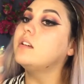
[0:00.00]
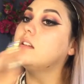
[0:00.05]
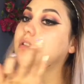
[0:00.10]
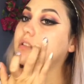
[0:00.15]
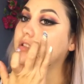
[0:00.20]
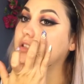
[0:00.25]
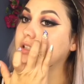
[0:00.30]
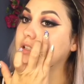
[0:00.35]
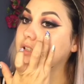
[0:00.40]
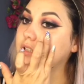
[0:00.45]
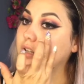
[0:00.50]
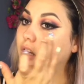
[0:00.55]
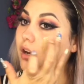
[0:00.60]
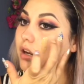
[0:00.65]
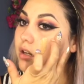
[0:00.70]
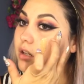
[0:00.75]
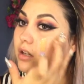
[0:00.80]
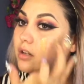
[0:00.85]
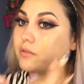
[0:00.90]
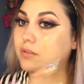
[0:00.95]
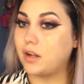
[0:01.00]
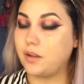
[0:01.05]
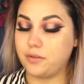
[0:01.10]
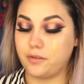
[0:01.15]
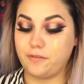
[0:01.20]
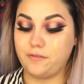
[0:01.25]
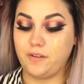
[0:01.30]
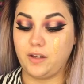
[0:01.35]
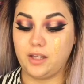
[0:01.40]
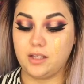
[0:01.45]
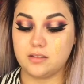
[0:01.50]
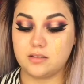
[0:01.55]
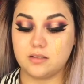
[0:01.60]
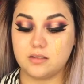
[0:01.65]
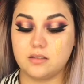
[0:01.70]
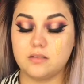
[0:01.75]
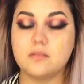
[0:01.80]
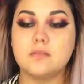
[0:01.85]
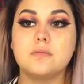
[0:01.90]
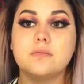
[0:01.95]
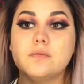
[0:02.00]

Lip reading: and just dot it around the face.